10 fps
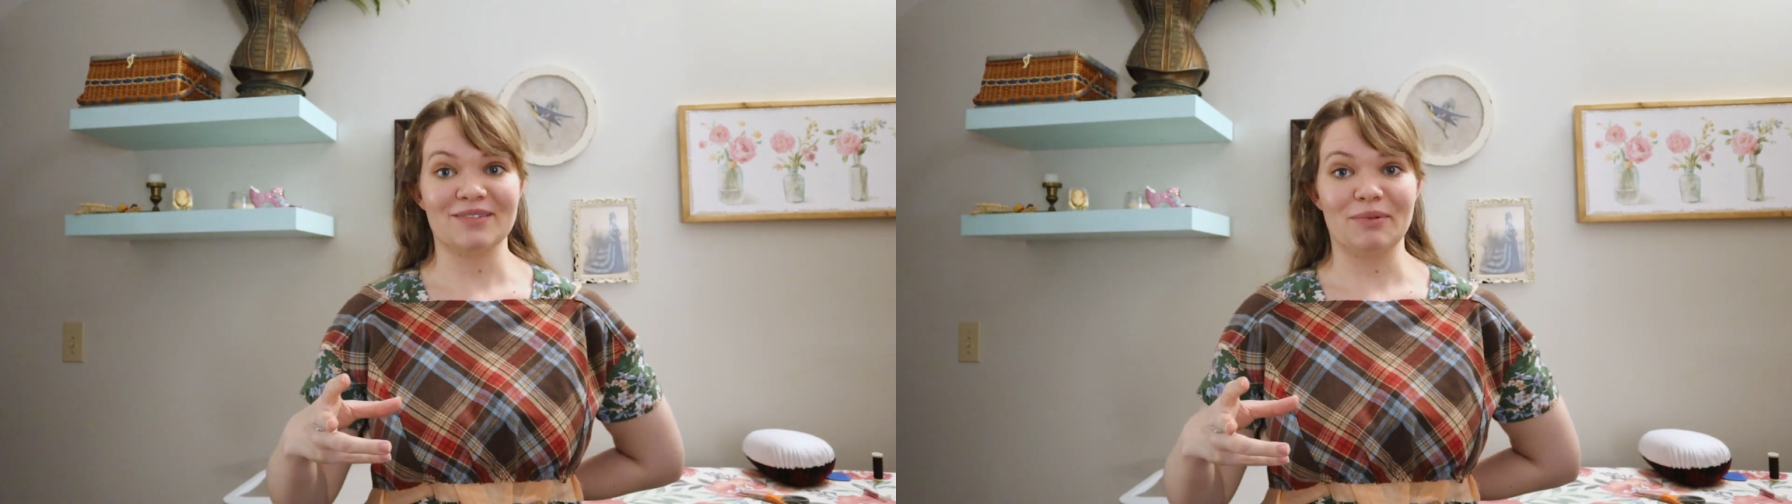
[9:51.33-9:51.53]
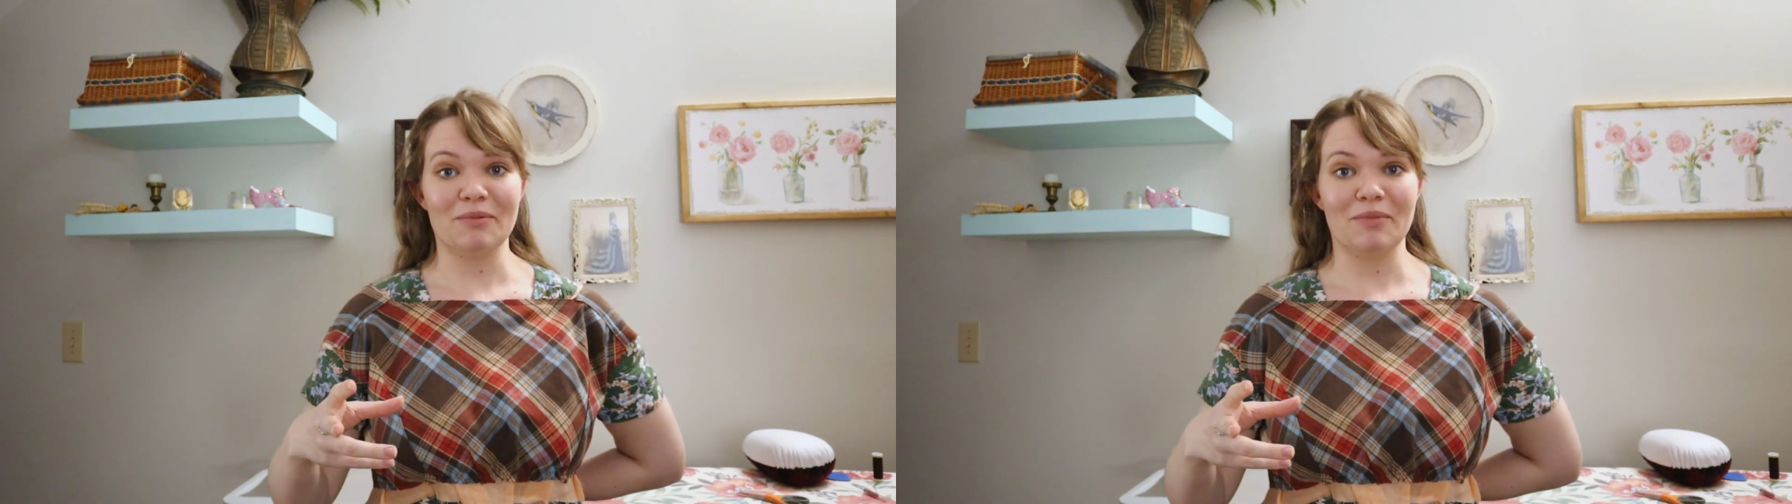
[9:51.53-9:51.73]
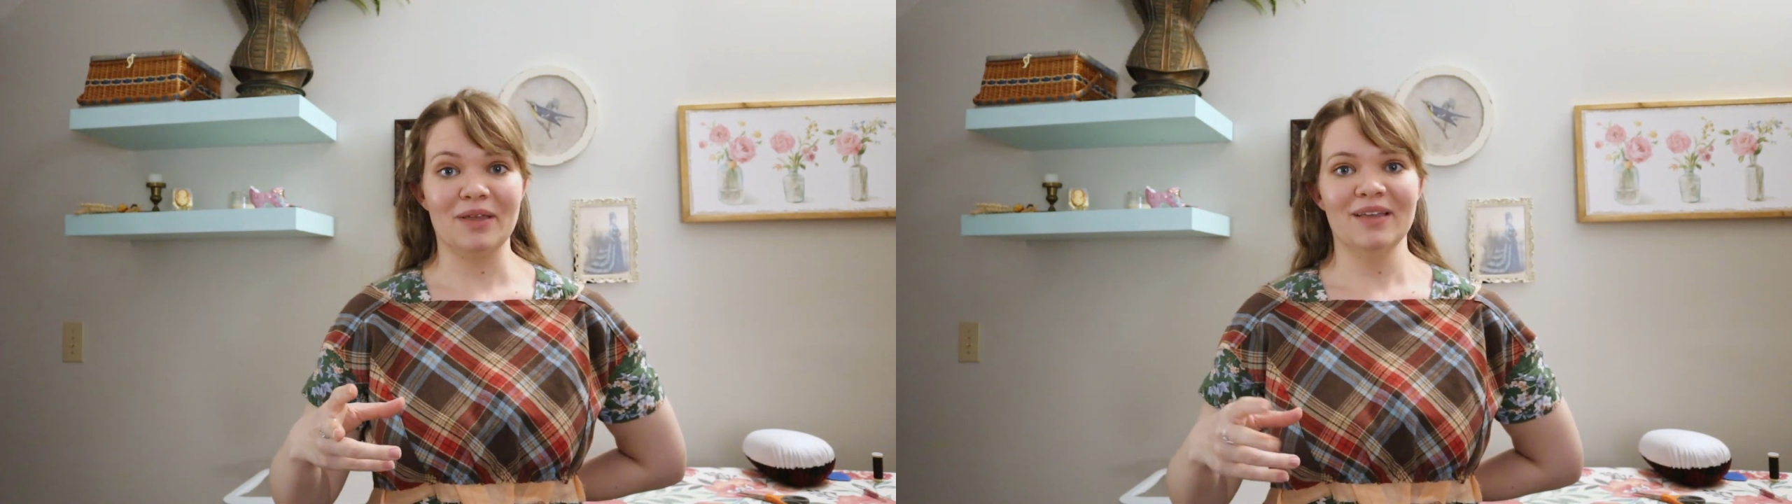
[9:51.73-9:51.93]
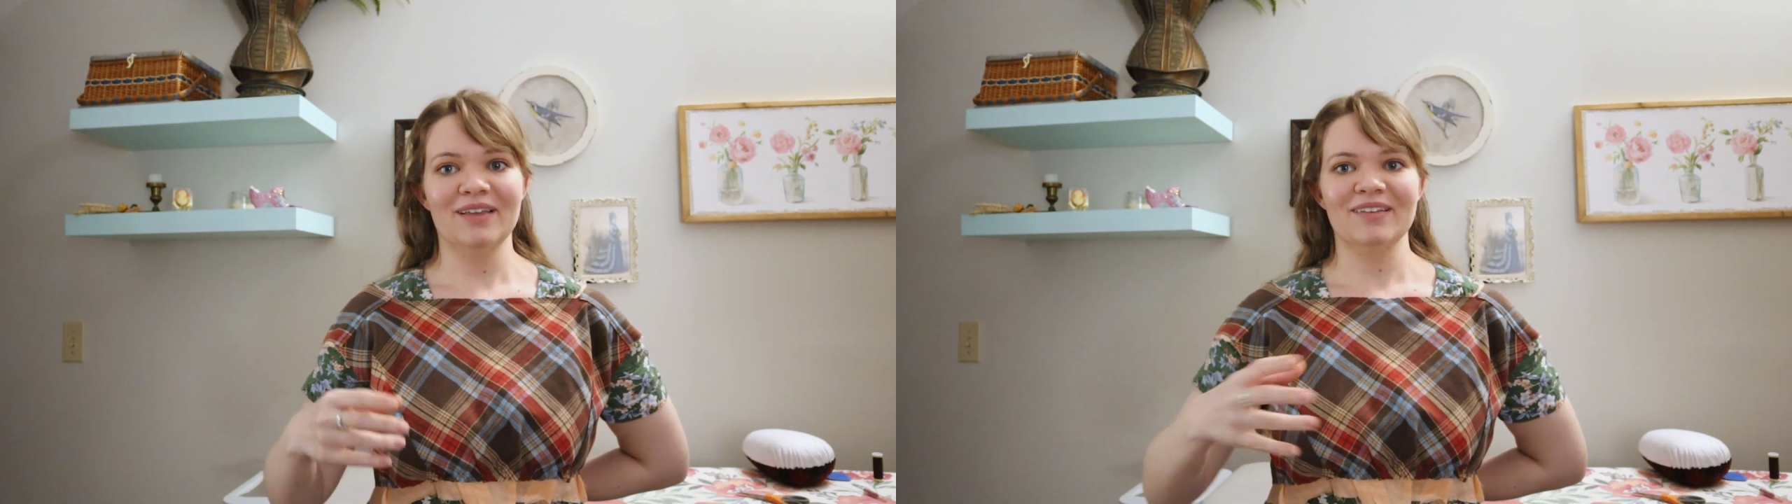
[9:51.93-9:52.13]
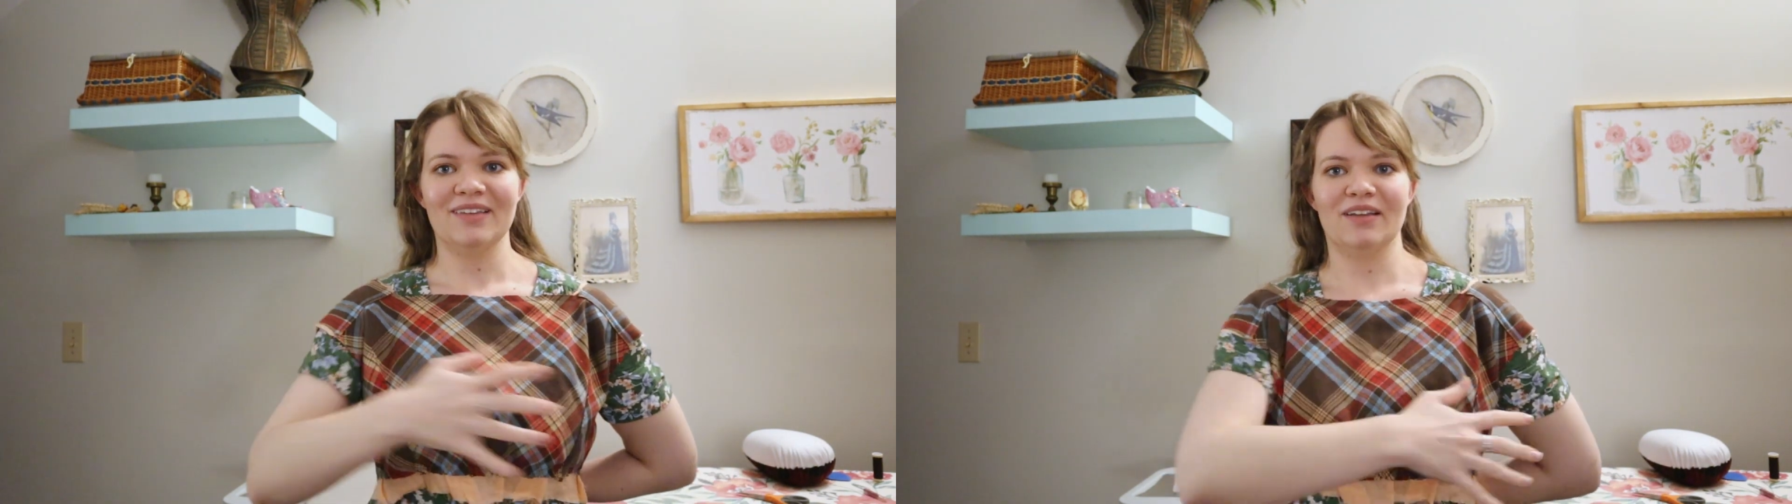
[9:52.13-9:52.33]
swim,
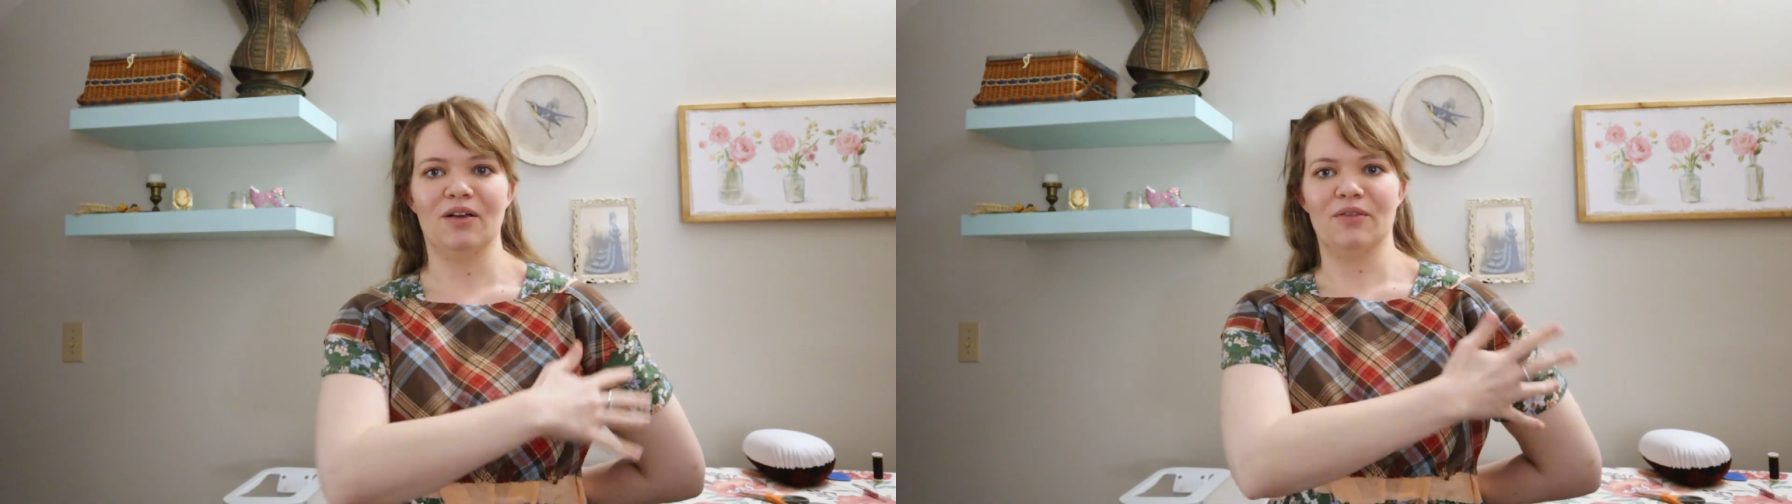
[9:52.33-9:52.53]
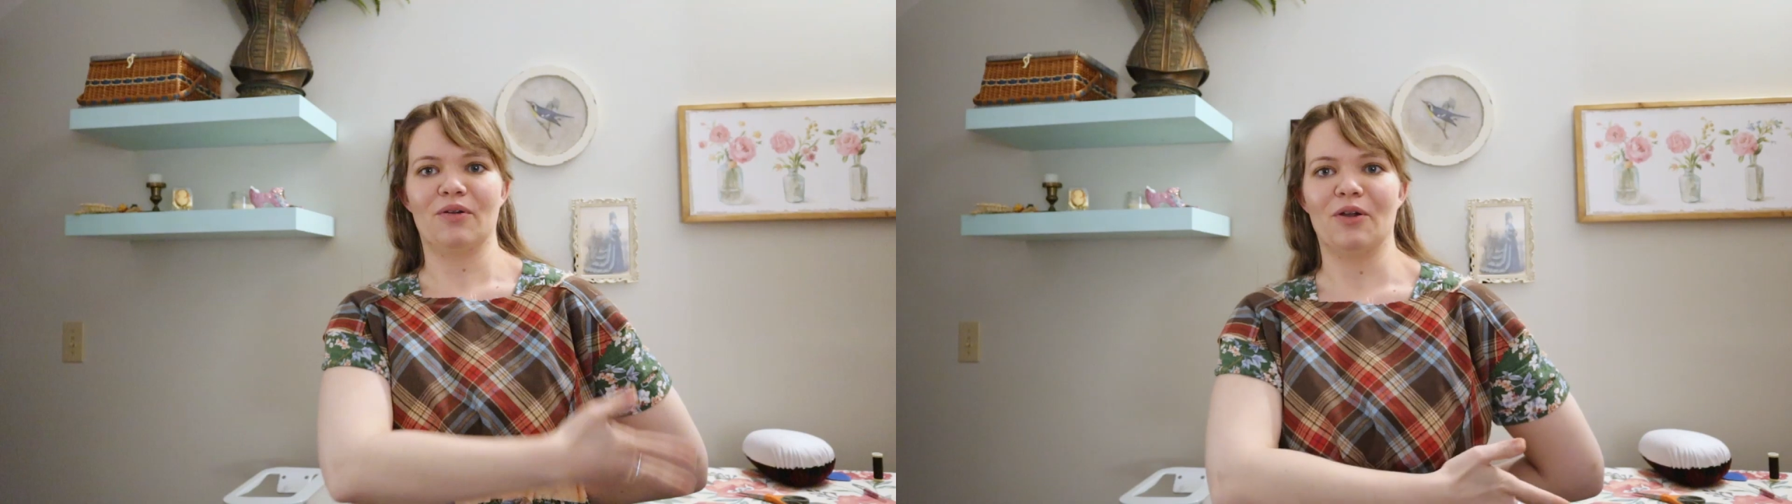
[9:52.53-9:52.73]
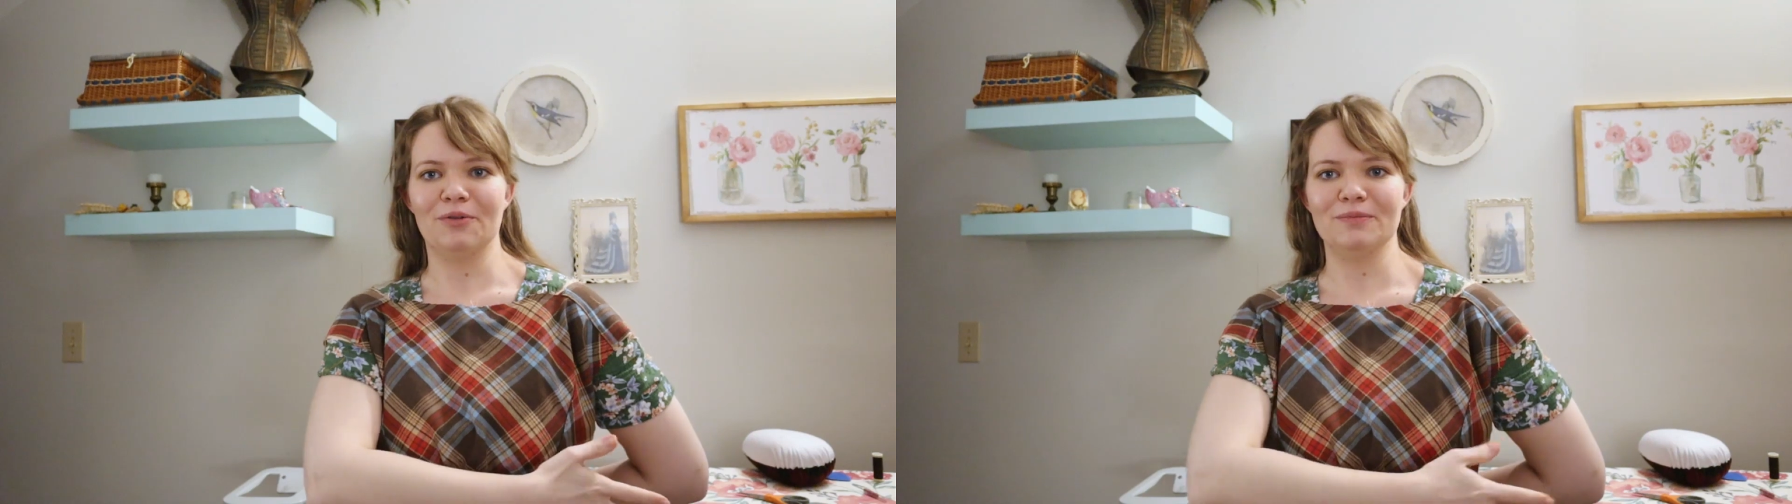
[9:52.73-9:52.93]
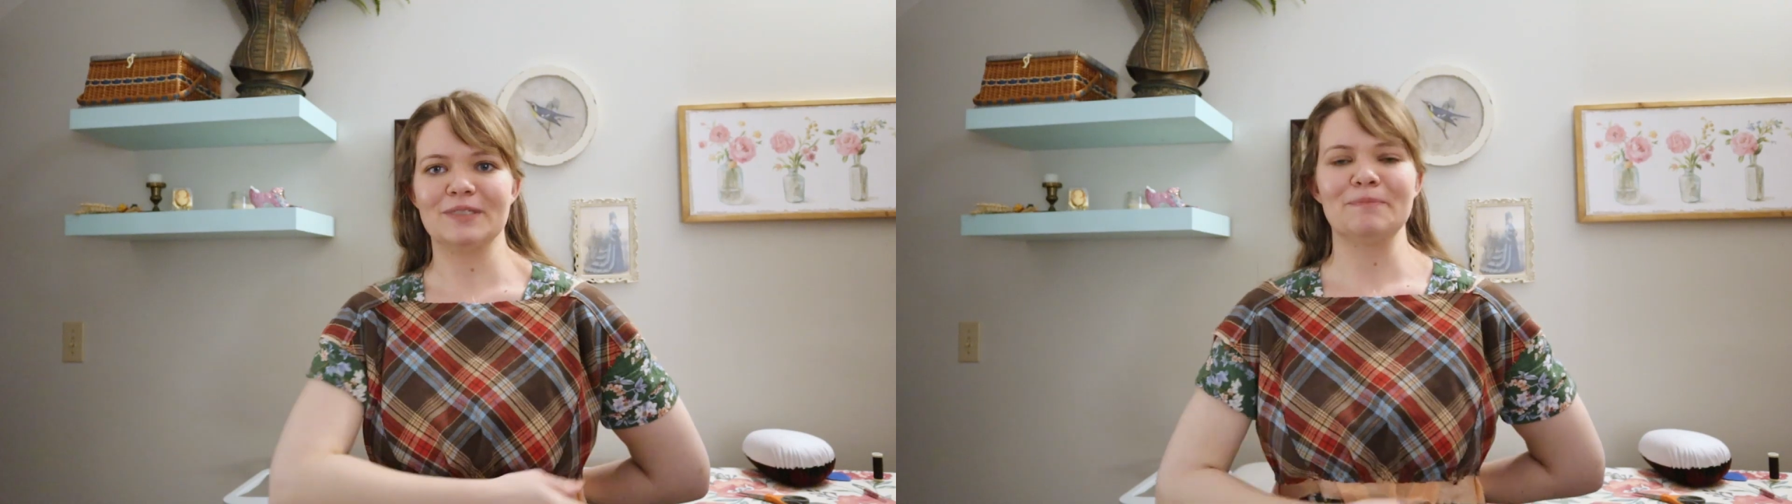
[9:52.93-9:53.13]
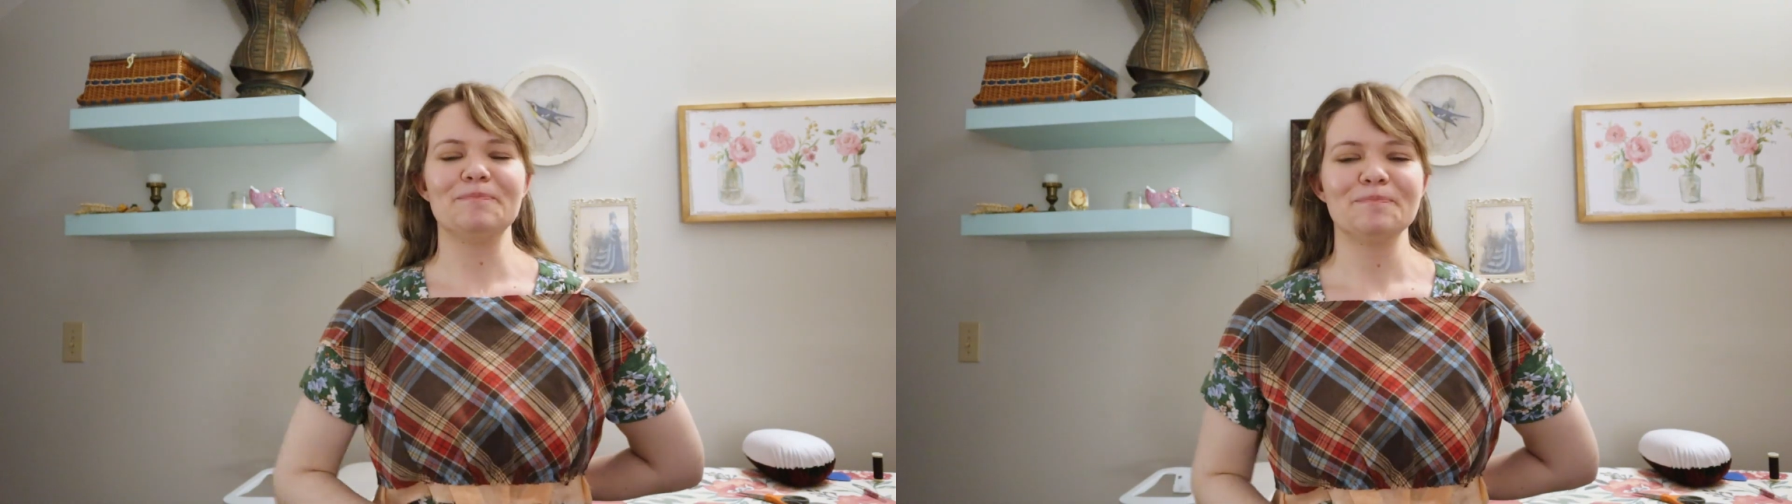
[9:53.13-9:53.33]
like on their arms.